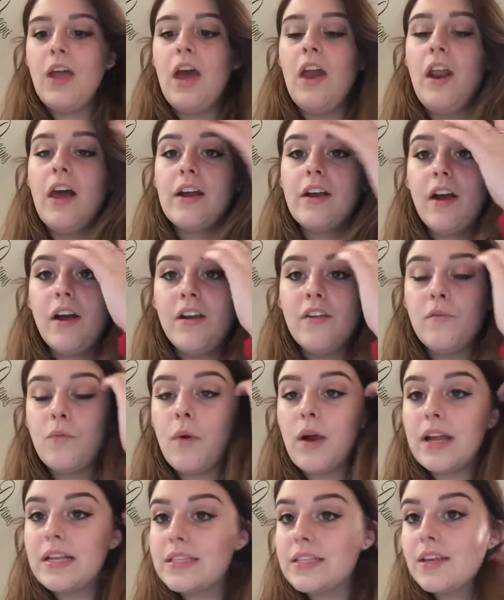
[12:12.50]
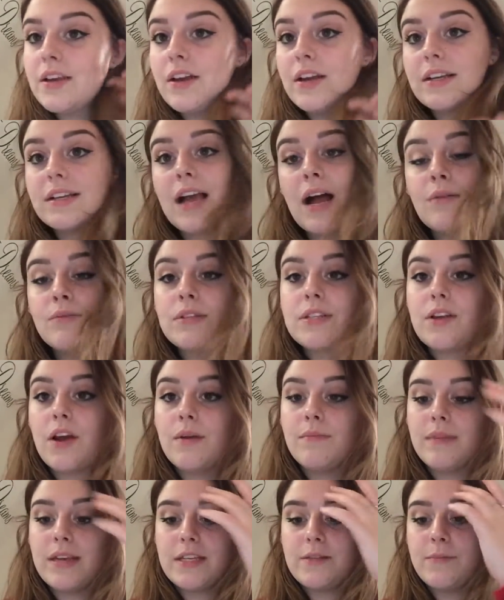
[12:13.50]
I kind of wanted to
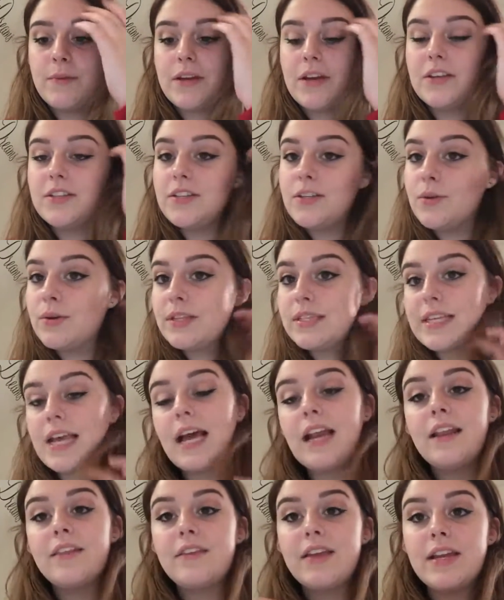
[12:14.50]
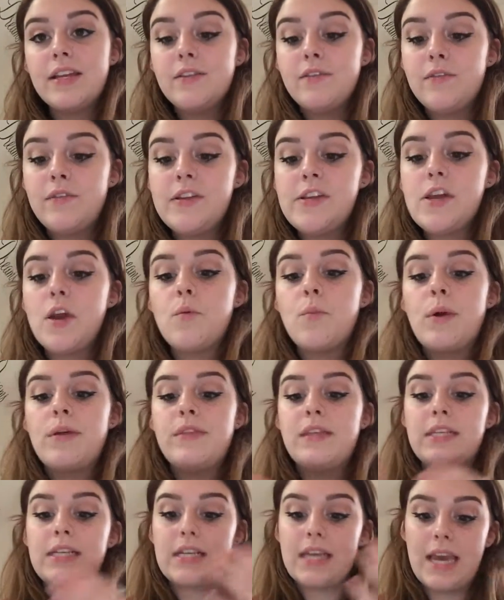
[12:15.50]
countertype this because you can tell at the end of the video
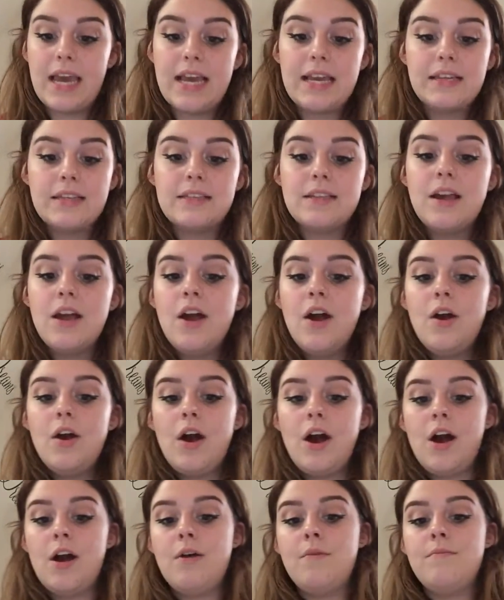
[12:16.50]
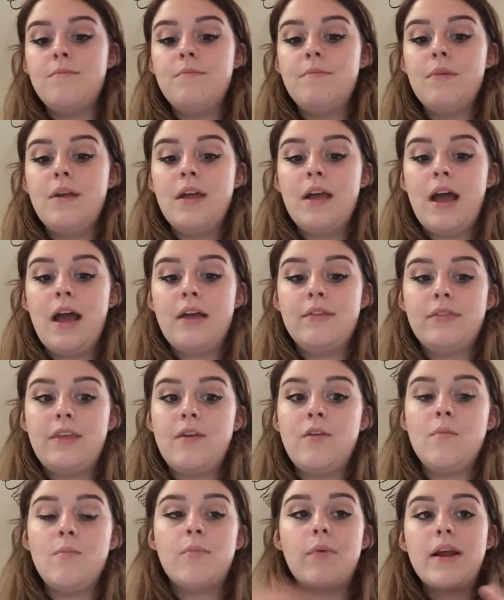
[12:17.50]
when there's a kiss and
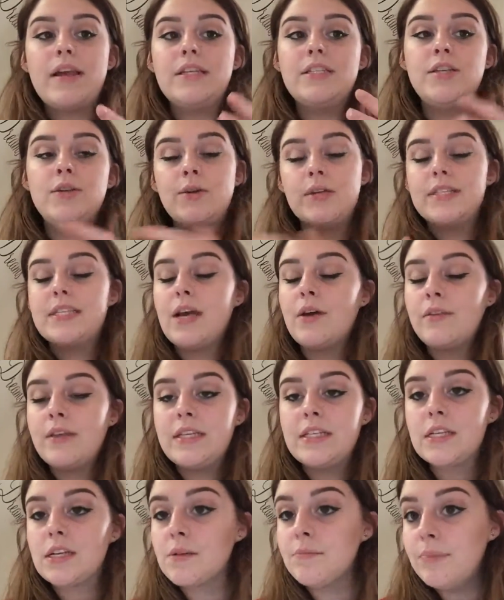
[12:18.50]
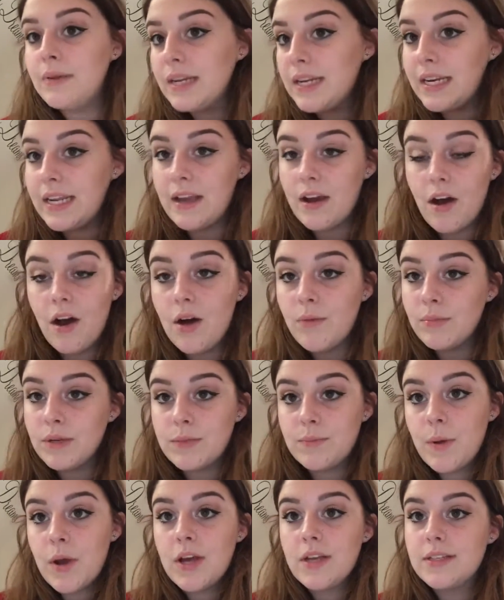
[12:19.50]
they're embraced, you can tell that he's a completely
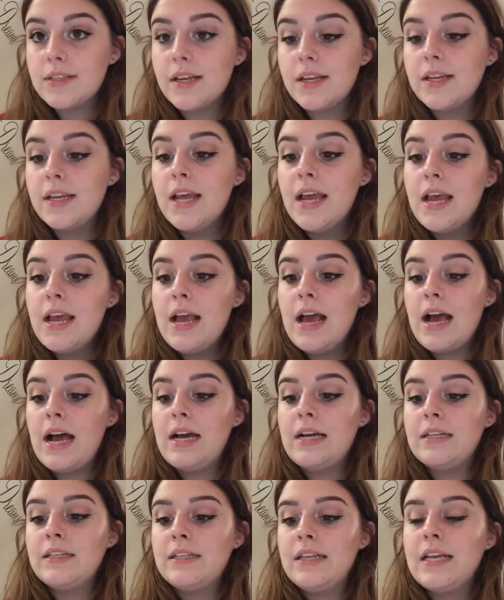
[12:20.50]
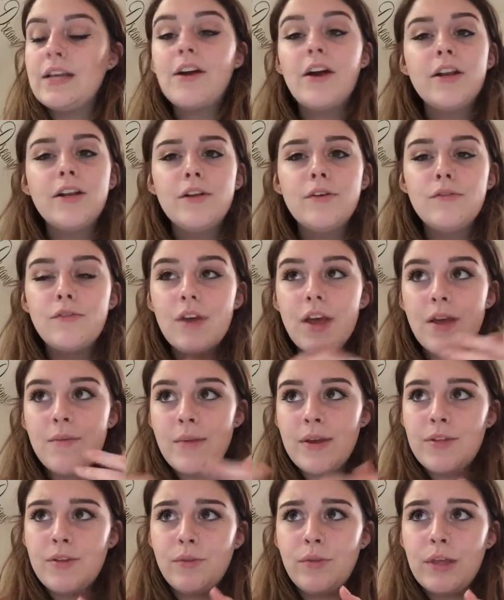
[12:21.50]
harmless person, and it kind of
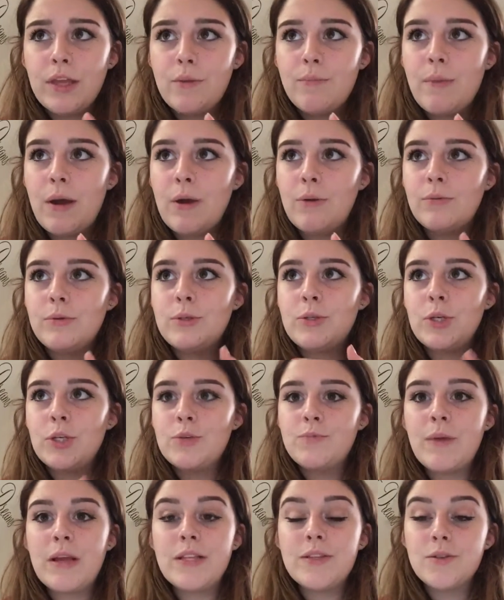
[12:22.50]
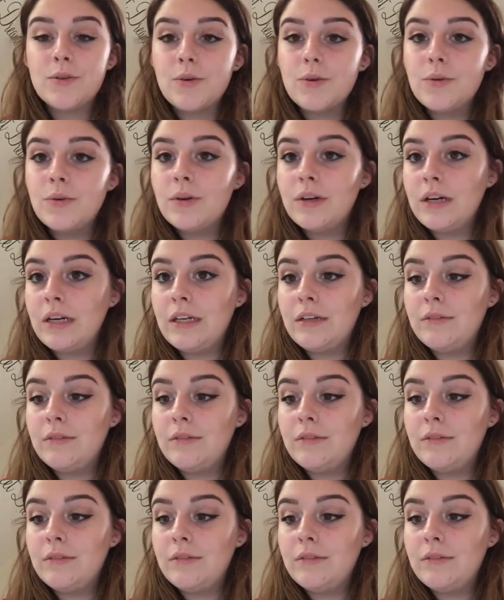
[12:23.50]
makes you think about judgmental